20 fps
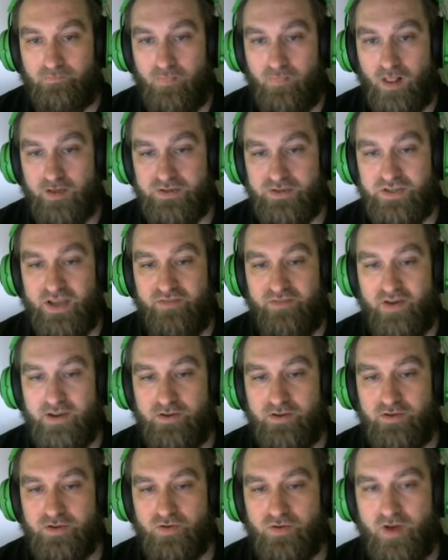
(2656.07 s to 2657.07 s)
Let's see if I
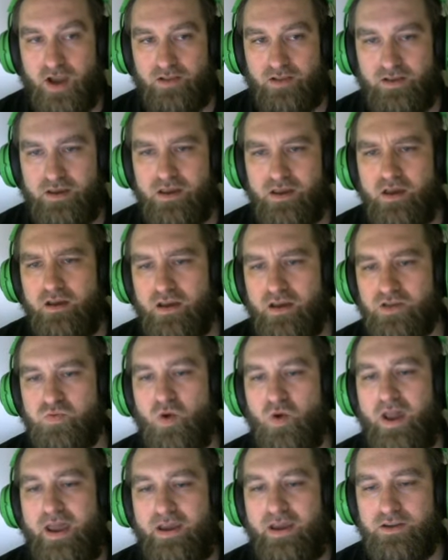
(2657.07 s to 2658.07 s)
do this correctly. Because
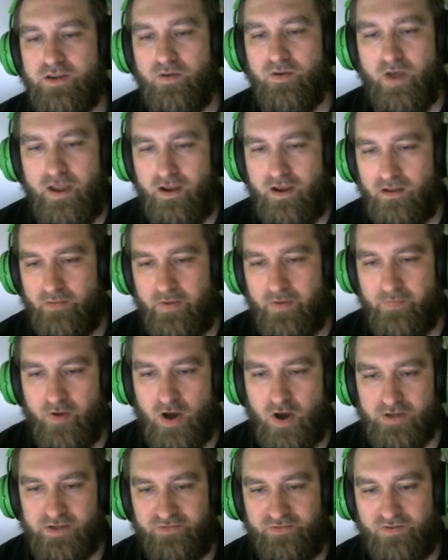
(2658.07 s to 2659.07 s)
what I could do right here, let me
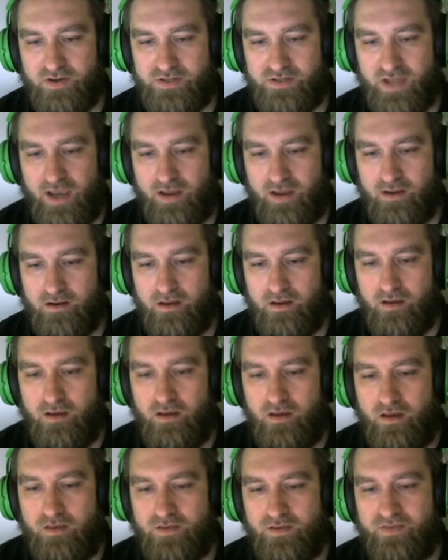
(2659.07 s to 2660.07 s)
pause it for a second.
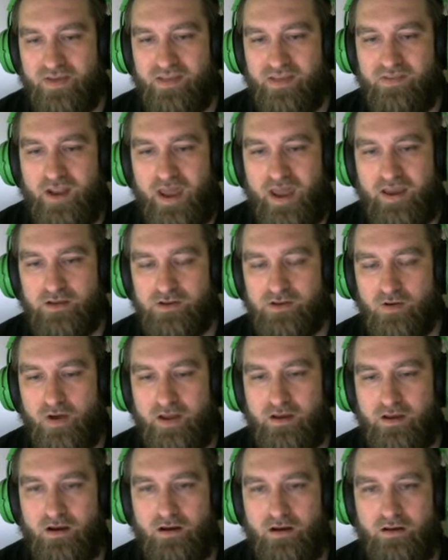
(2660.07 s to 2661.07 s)
The thing that I could do right
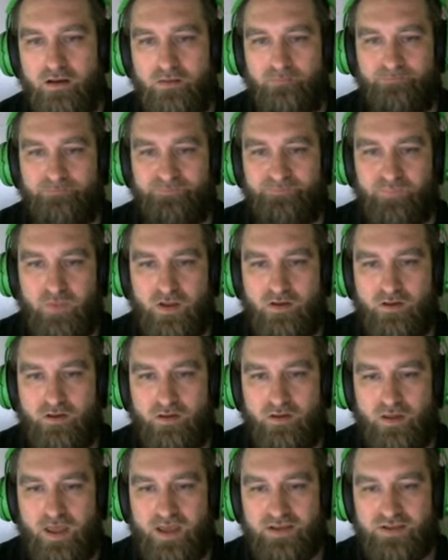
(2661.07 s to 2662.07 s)
here
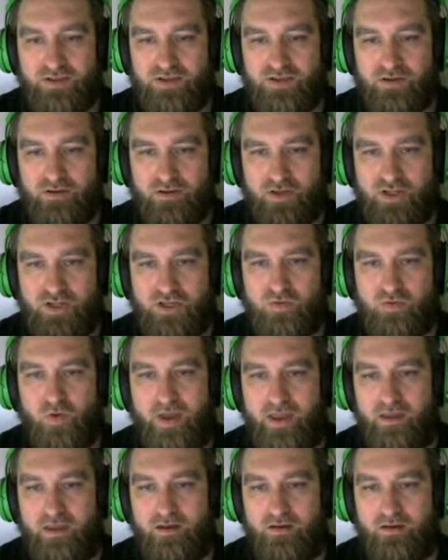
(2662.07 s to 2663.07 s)
is
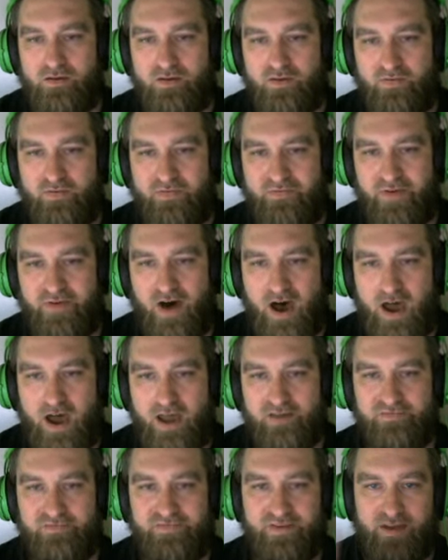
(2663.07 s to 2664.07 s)
swing
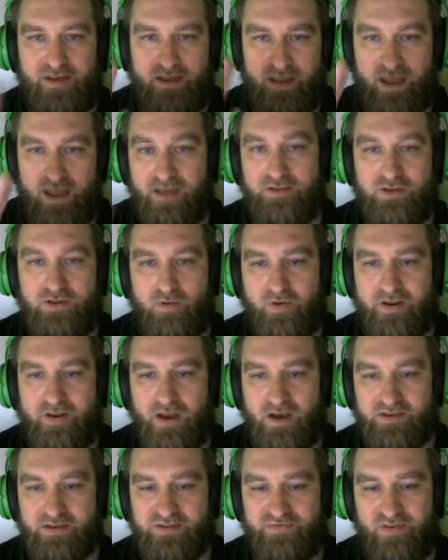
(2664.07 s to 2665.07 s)
five into
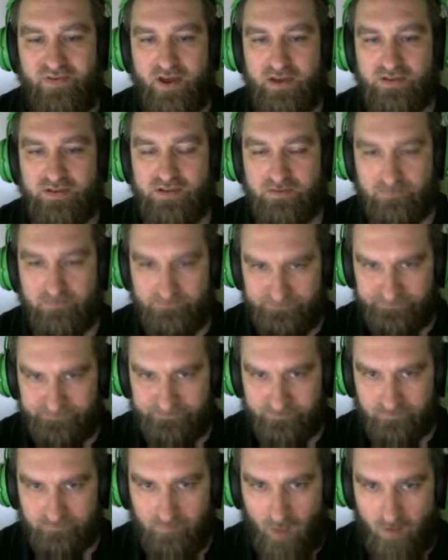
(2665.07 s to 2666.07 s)
Enel's face,
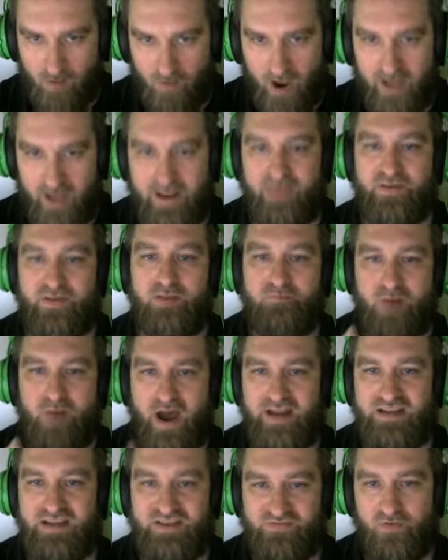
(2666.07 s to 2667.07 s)
right? And then
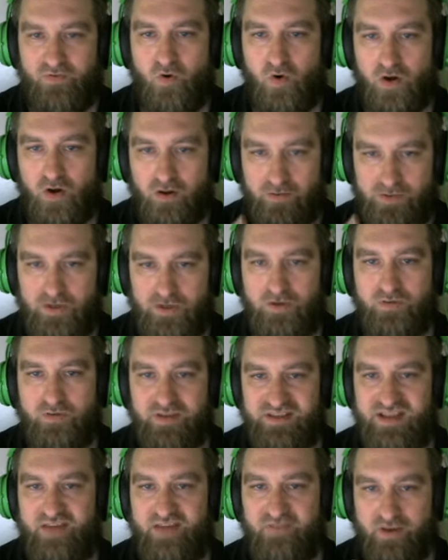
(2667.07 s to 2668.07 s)
minus four to the
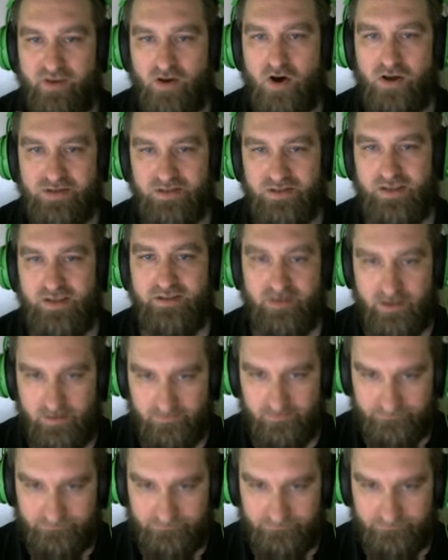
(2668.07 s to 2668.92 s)
seven cost Linlin.